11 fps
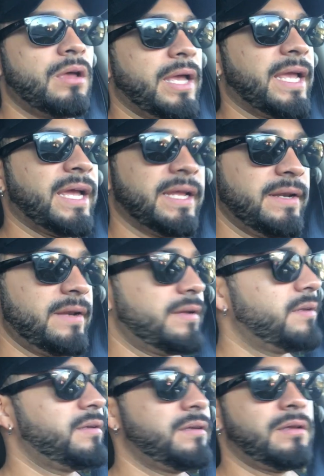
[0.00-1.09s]
And
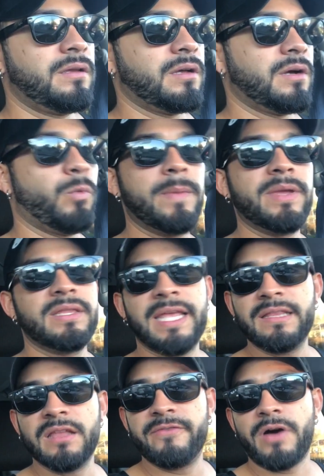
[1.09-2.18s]
women,
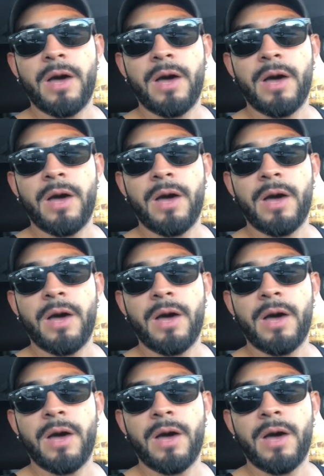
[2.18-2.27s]
they love